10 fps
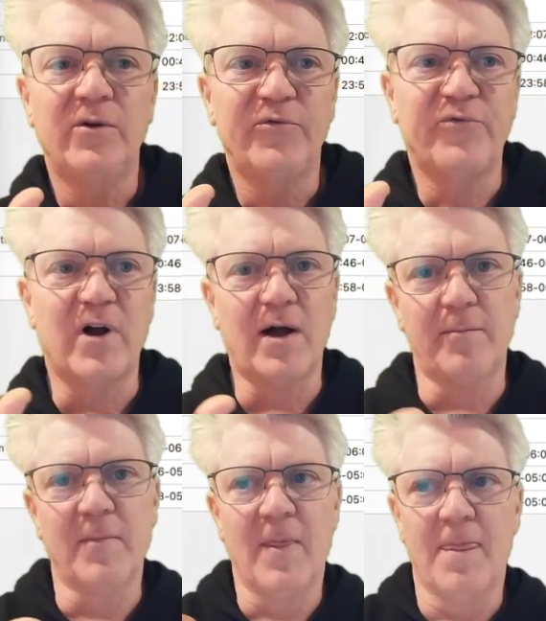
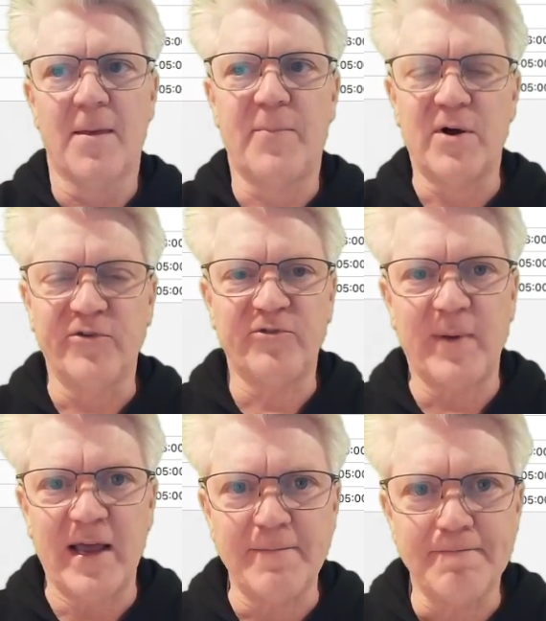from the
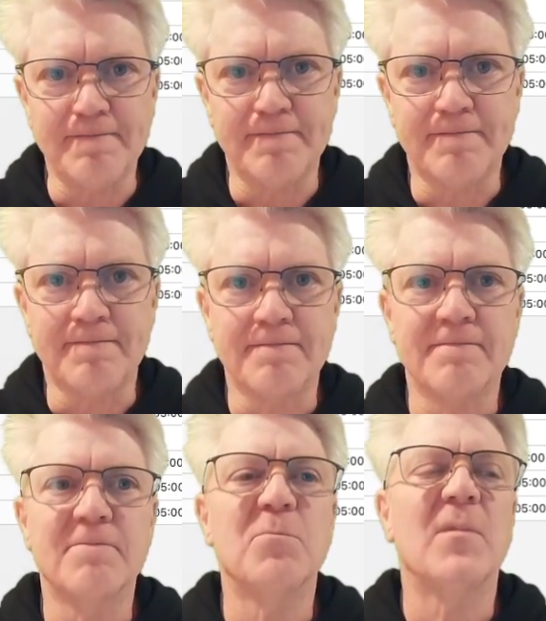Postman
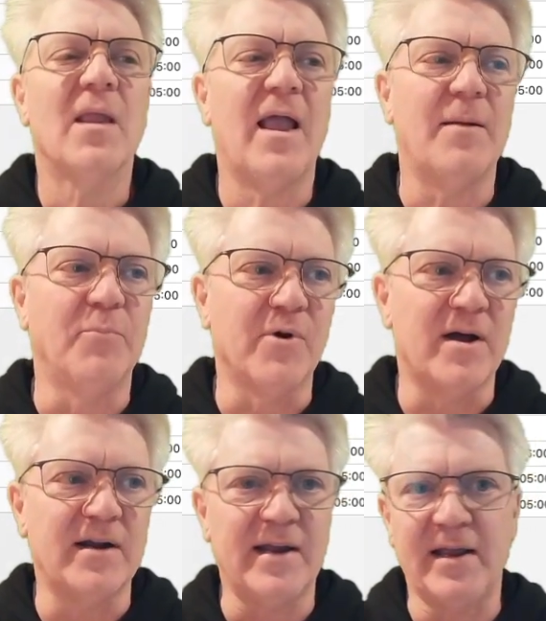and
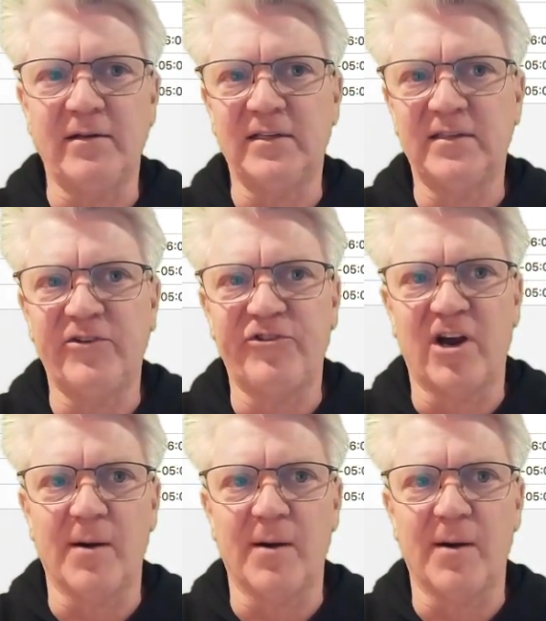brought it in to C#,